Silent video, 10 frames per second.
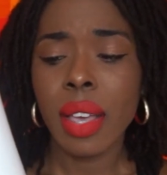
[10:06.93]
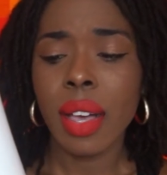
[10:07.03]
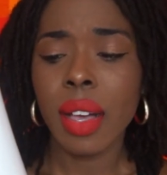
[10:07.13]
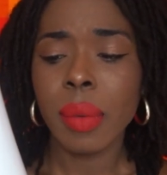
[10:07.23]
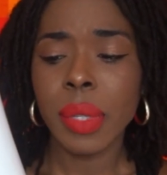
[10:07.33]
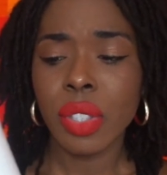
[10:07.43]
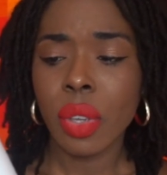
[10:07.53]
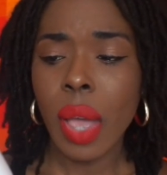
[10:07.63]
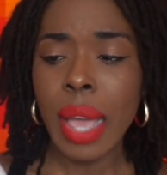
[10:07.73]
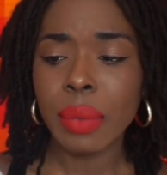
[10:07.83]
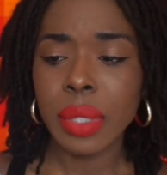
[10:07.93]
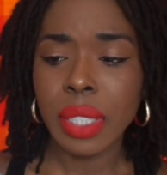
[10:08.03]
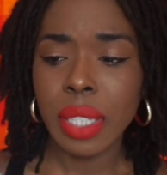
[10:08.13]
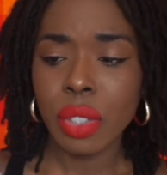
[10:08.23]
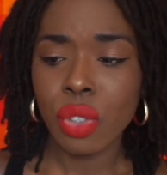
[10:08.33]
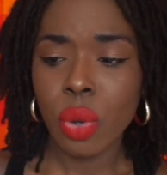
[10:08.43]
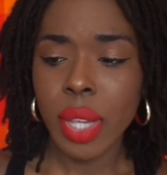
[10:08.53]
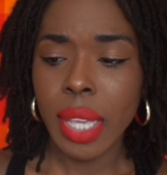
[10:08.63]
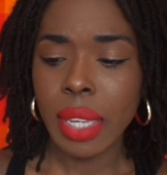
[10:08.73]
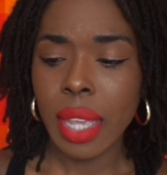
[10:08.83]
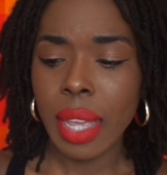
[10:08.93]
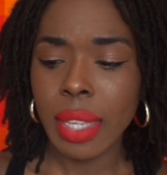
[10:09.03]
And so I really enjoy it.